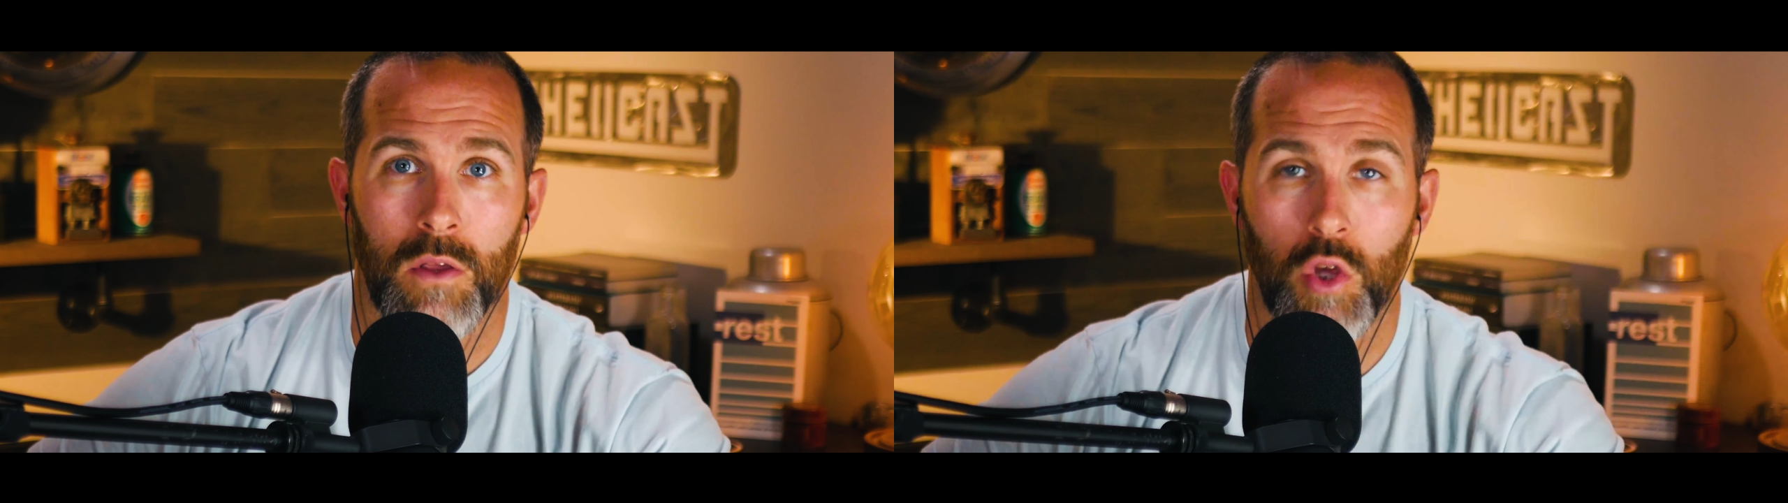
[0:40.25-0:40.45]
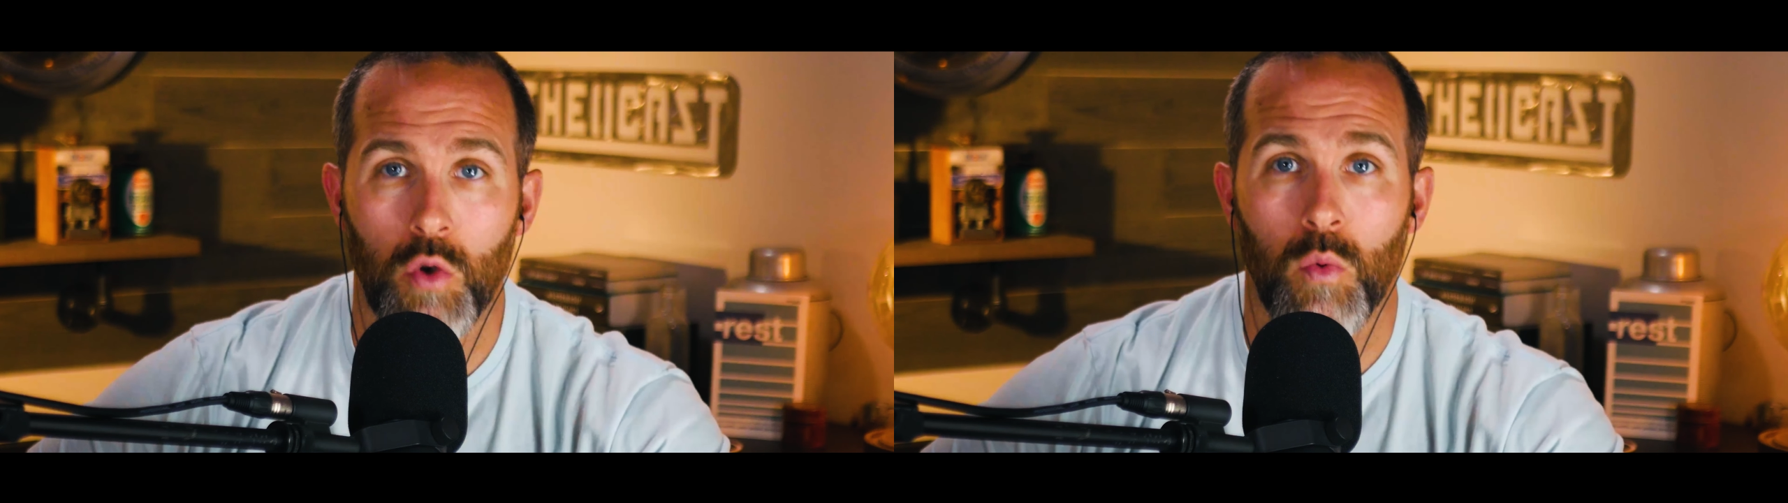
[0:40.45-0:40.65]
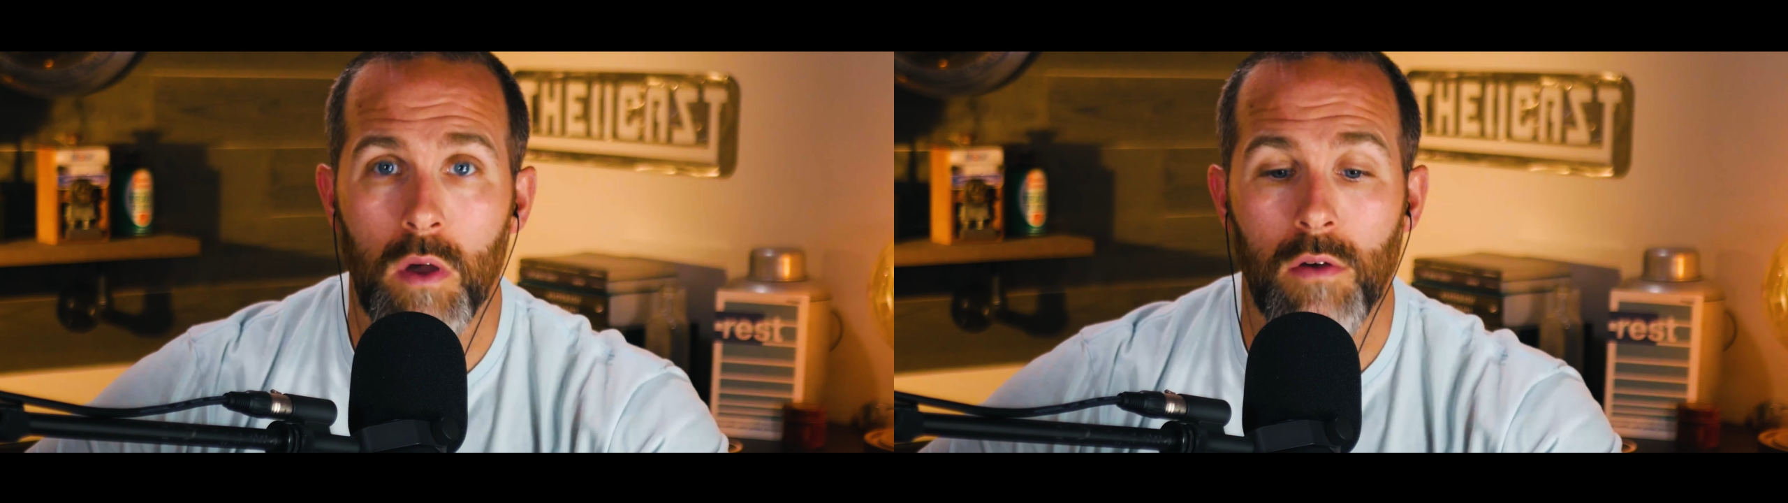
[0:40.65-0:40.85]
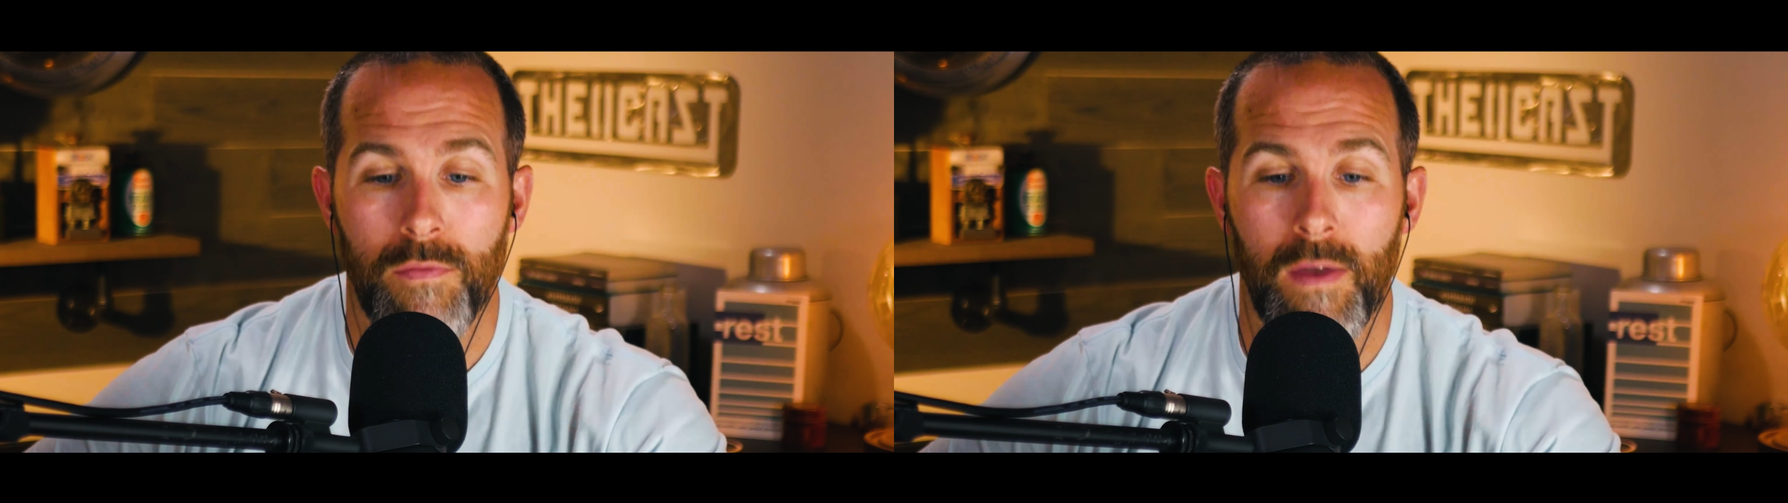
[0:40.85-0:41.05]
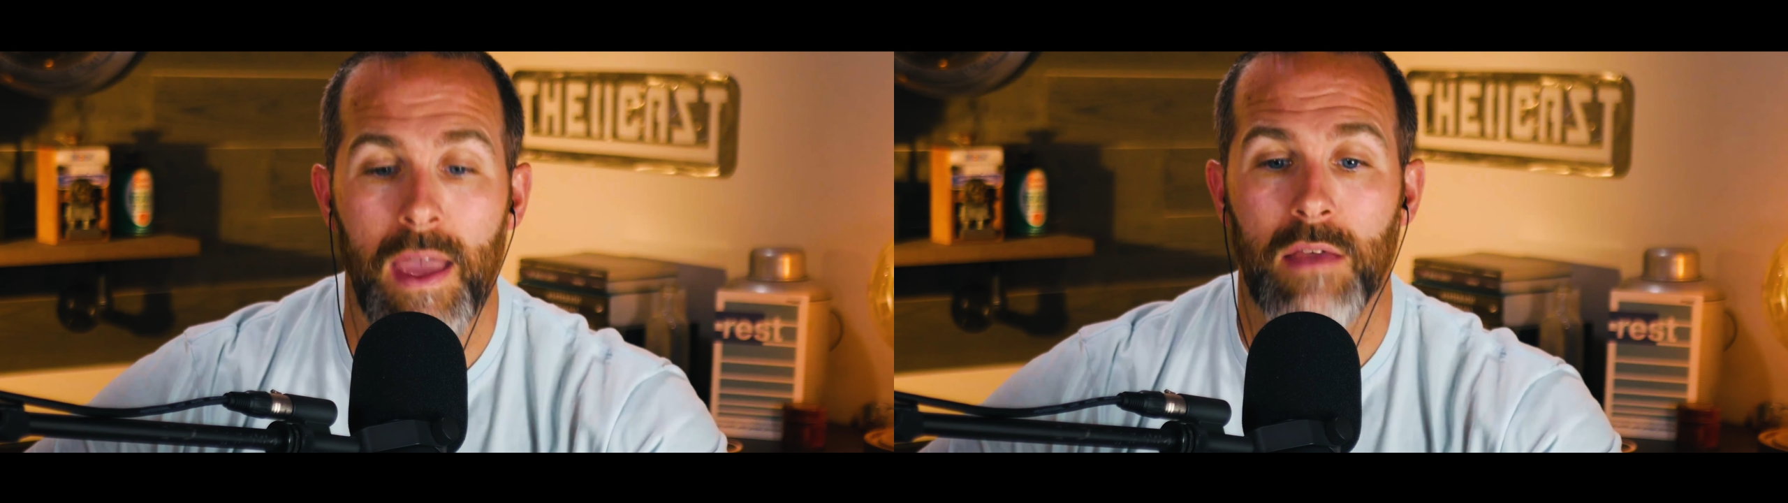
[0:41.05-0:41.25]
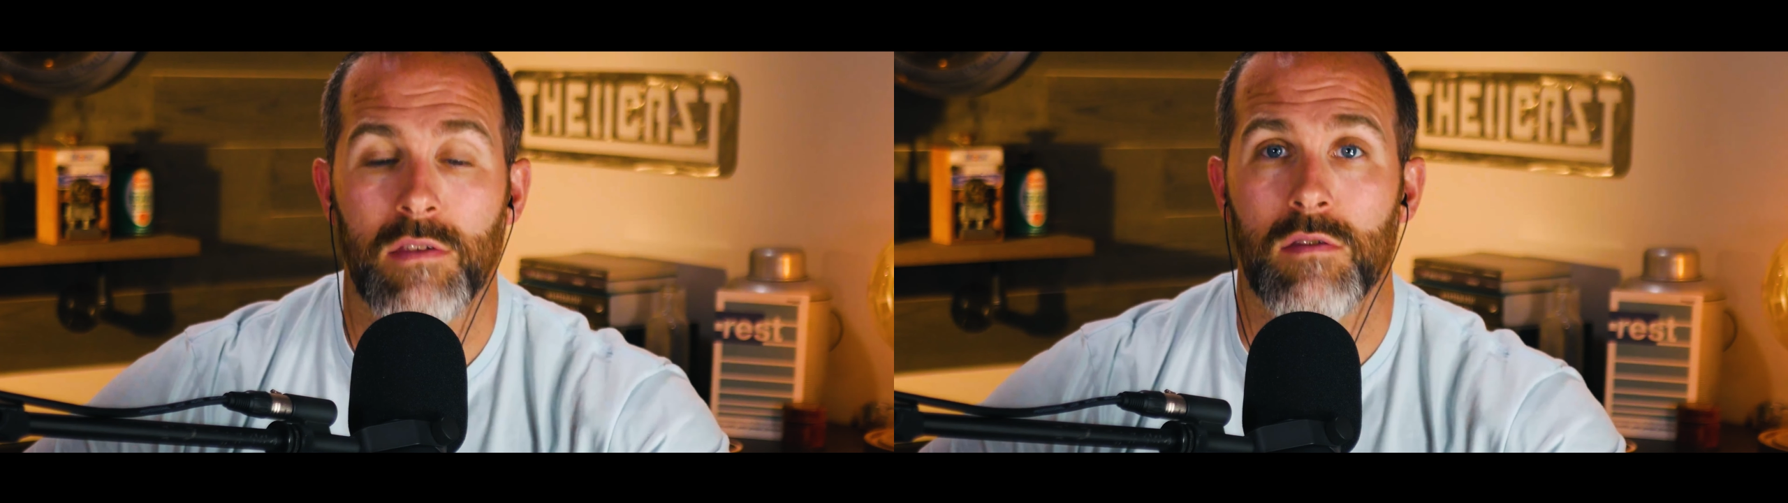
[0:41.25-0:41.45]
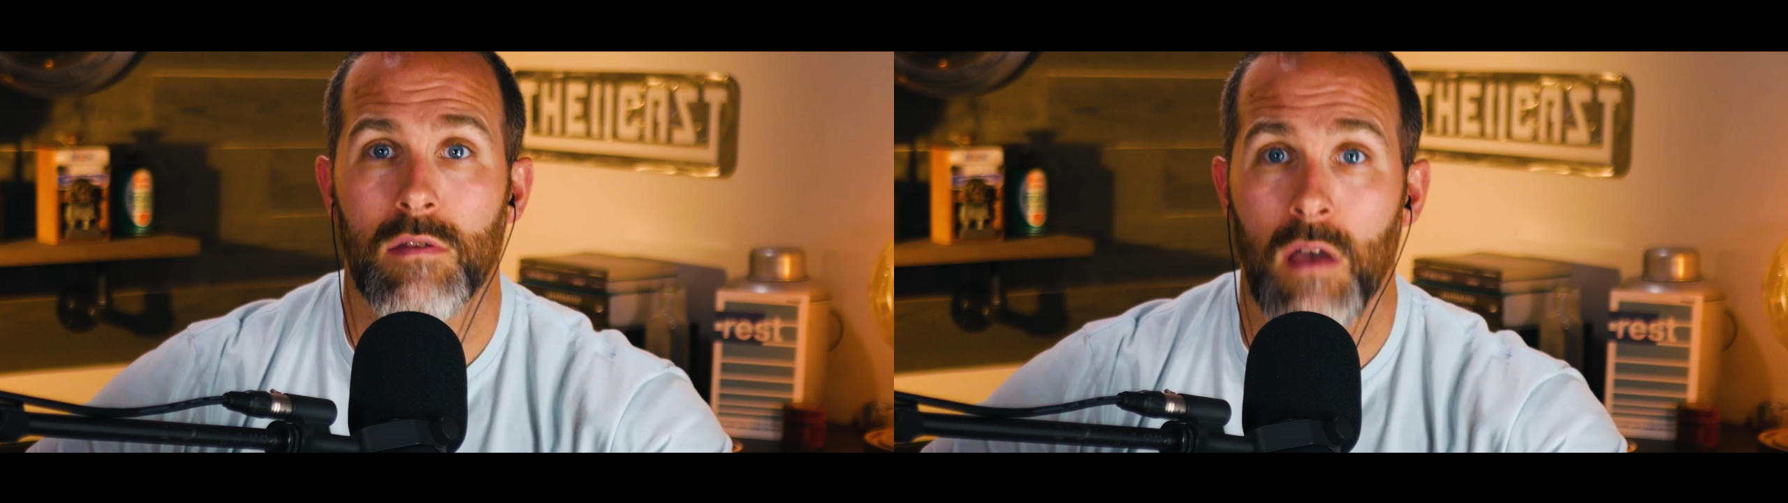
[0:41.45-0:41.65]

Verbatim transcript: you will face